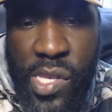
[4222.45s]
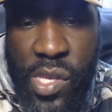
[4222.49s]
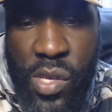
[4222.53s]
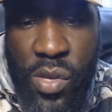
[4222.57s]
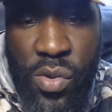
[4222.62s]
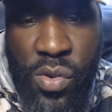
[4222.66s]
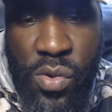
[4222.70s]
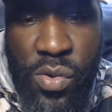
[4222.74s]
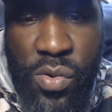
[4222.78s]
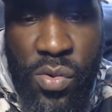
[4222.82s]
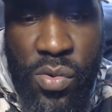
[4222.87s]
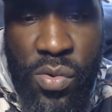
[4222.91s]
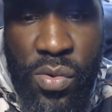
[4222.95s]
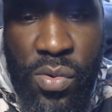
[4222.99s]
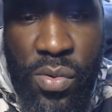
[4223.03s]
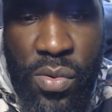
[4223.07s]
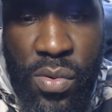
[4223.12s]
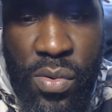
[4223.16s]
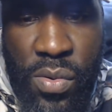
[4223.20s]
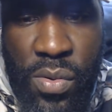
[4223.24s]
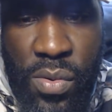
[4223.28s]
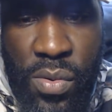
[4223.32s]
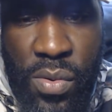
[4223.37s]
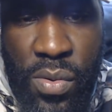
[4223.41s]
to
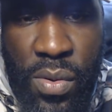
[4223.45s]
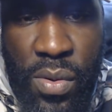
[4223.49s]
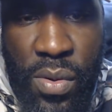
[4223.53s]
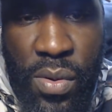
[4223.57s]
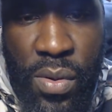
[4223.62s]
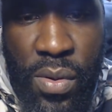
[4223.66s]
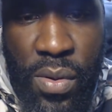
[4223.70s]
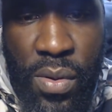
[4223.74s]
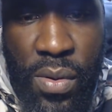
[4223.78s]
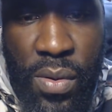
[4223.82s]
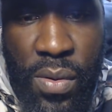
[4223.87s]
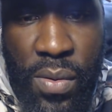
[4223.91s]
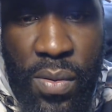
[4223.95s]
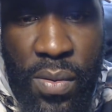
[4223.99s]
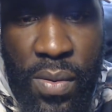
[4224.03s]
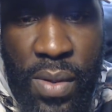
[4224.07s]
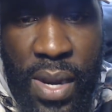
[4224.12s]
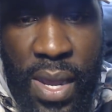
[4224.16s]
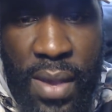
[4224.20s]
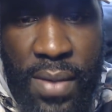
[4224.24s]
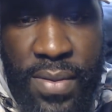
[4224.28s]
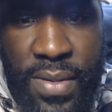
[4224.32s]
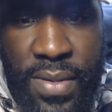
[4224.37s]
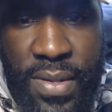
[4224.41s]

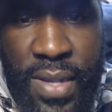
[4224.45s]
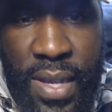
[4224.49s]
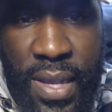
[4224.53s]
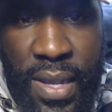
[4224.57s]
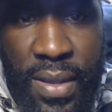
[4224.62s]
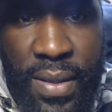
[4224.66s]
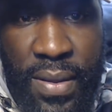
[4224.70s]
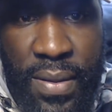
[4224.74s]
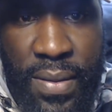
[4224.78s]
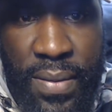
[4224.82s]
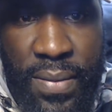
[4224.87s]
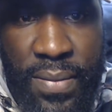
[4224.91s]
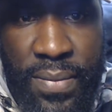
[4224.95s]
what I was saying.